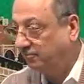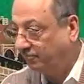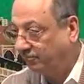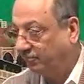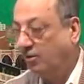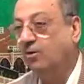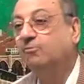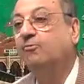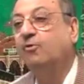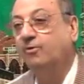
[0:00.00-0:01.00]
form
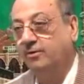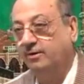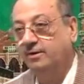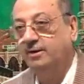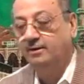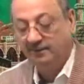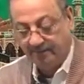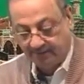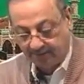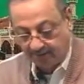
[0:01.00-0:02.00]
4.
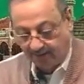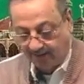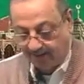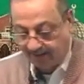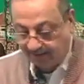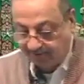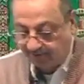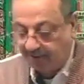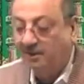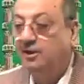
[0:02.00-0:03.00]
Highlight everything.